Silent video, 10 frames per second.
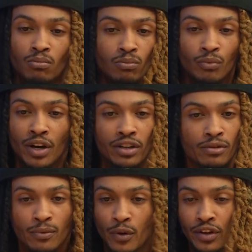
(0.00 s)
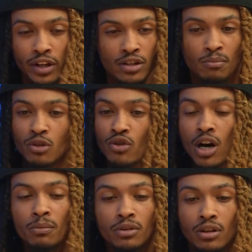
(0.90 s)
ready for a date to be
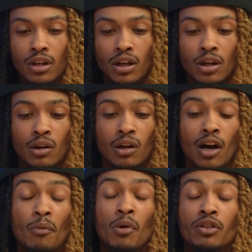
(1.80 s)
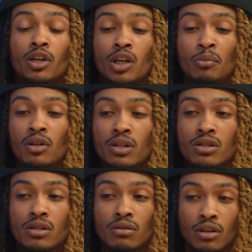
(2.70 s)
dropped, but the EP
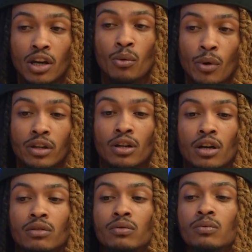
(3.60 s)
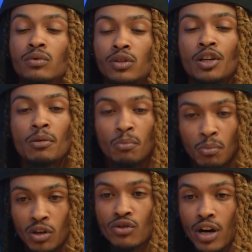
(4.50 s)
is getting worked on to
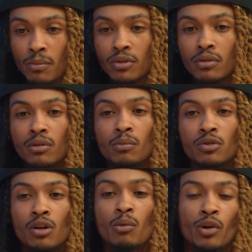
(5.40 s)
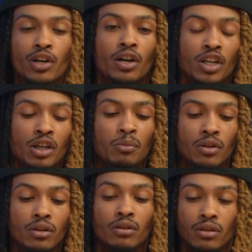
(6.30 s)
be dropped. So I'm working on an
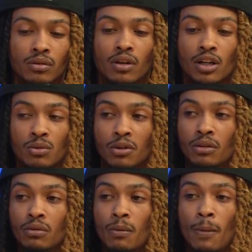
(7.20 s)
EP as well.